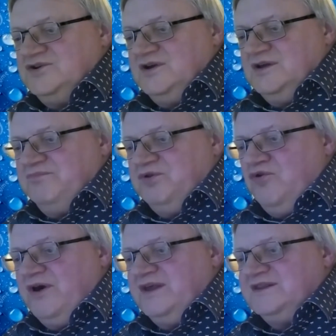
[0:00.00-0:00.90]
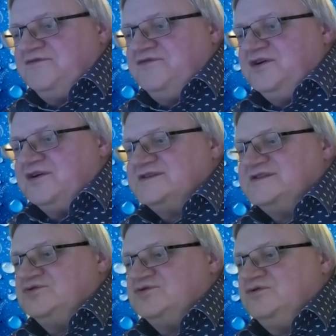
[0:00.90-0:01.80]
employ interference
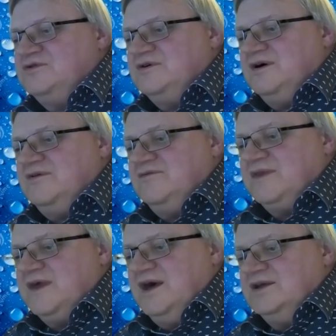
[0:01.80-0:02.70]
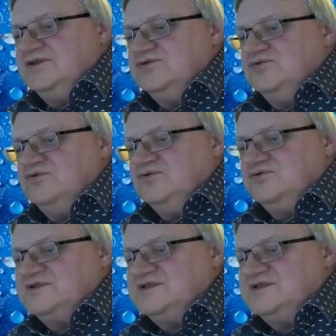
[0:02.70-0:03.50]
to